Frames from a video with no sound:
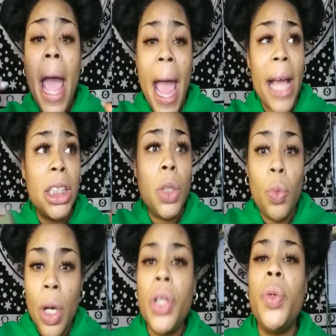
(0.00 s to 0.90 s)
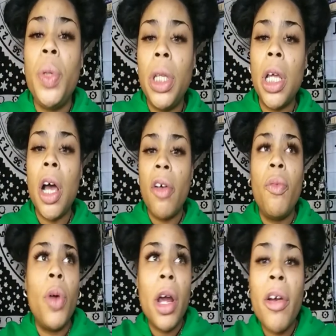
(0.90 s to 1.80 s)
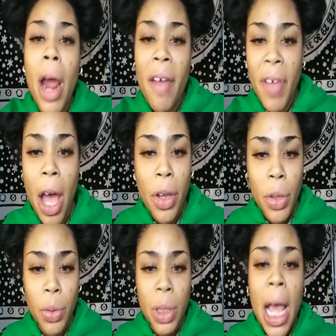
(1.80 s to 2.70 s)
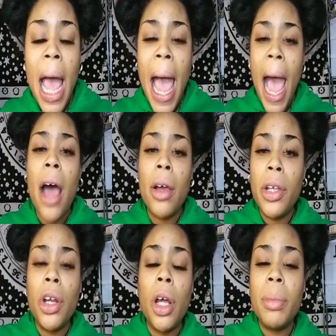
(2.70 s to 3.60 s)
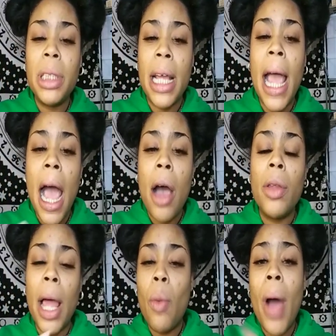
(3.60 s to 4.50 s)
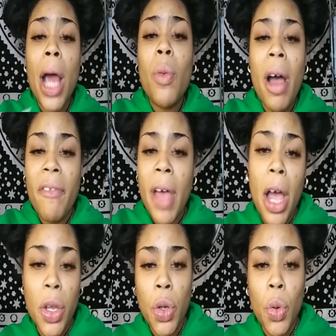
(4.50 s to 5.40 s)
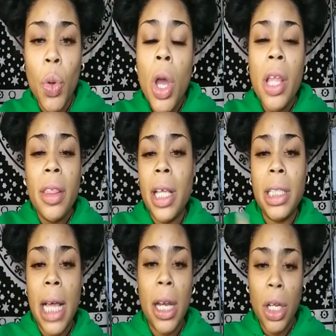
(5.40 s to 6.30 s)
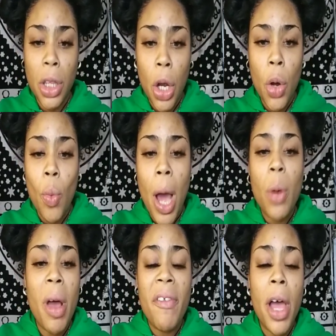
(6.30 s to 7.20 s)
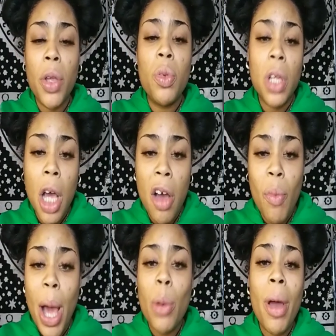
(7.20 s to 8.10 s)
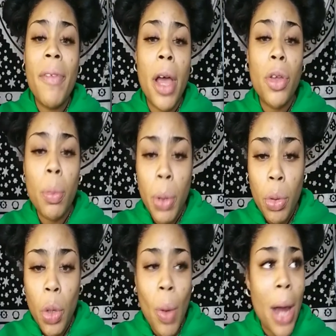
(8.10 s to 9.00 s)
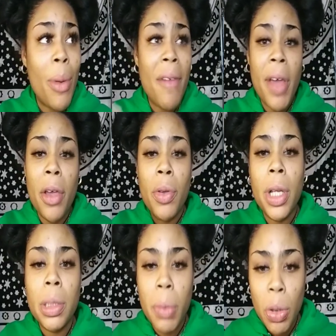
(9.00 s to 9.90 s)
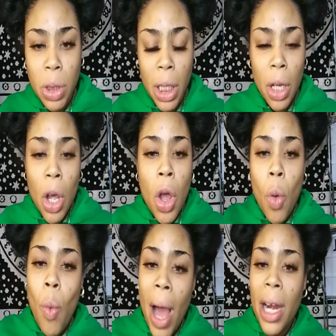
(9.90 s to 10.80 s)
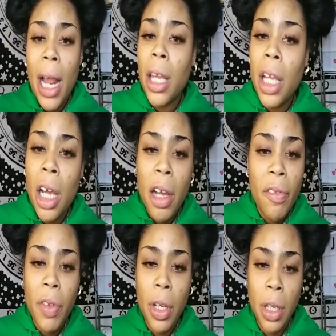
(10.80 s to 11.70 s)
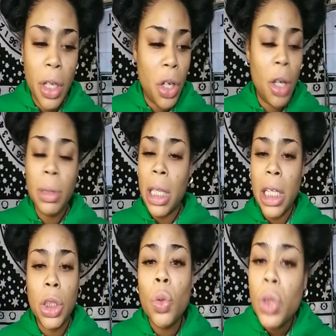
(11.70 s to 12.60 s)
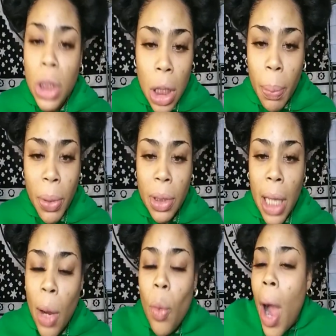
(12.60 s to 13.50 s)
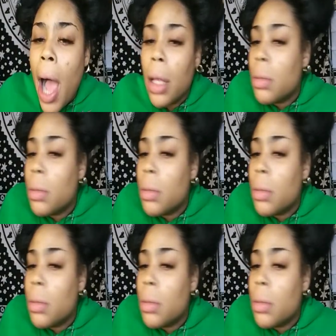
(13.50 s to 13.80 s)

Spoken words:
actually, what do we love, what are our values, how, what I'm saying, how, like, why do I value this, that, and the third, why do I value love, why do I value beauty, why do I value this music, why did I love what I'm saying, these Gucci slippers, like, why,